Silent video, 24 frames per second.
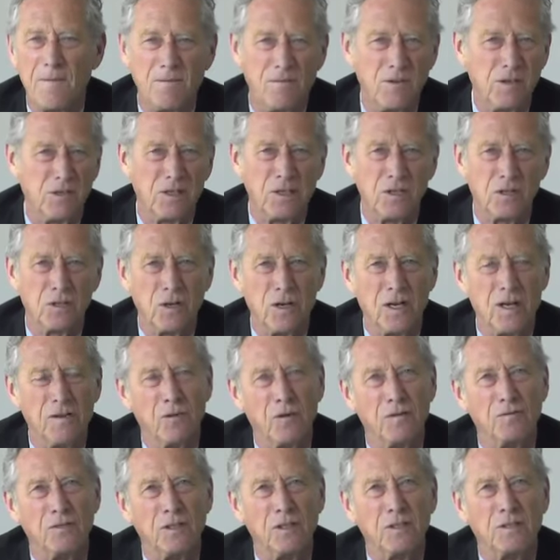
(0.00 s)
this is the
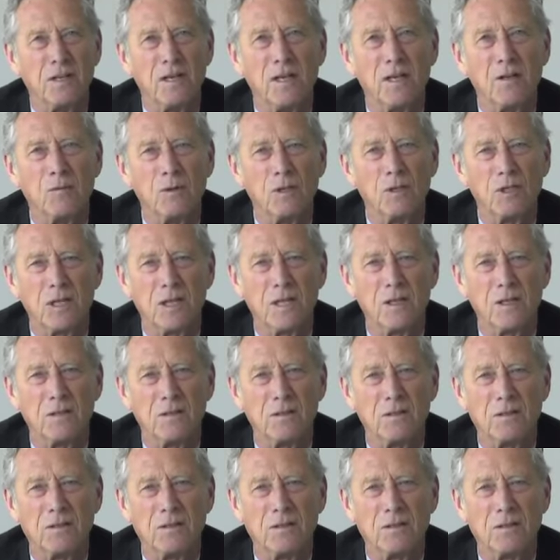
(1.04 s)
level of detail which I